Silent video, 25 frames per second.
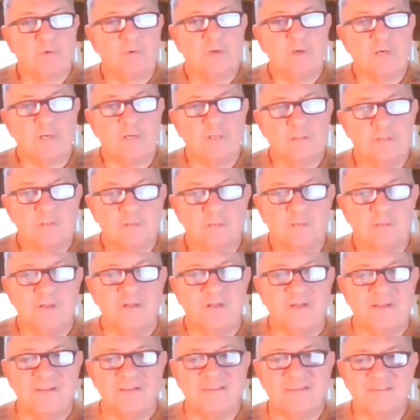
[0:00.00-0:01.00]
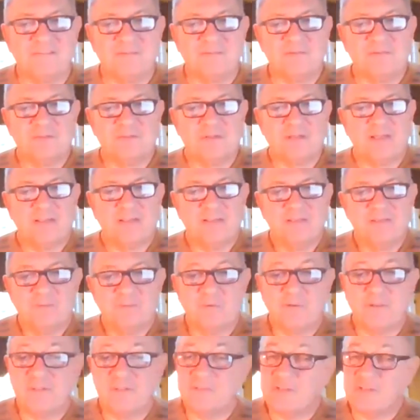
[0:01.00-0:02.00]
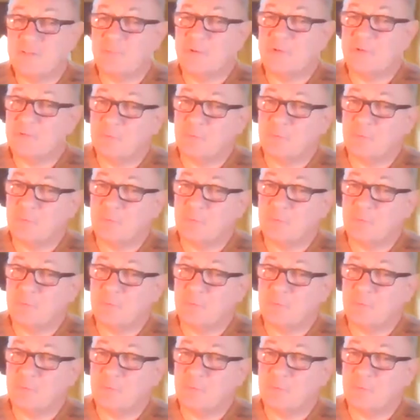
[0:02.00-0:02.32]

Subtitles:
wrong. What do they say about